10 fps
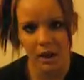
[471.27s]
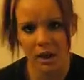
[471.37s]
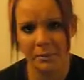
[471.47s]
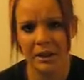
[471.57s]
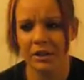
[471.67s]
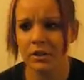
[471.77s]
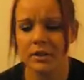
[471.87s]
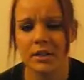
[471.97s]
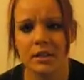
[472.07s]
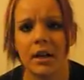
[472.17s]
And I'm like, this
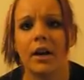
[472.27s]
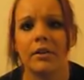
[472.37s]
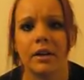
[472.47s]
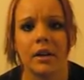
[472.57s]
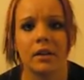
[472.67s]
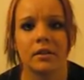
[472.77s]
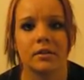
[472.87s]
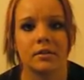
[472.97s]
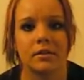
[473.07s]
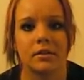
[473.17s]
is unhealthy.
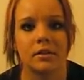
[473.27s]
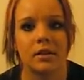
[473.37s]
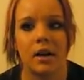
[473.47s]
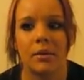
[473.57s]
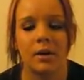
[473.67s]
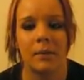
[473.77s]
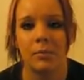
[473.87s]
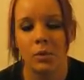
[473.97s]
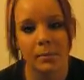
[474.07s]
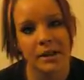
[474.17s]

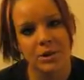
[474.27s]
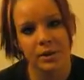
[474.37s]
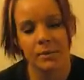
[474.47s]
What am I doing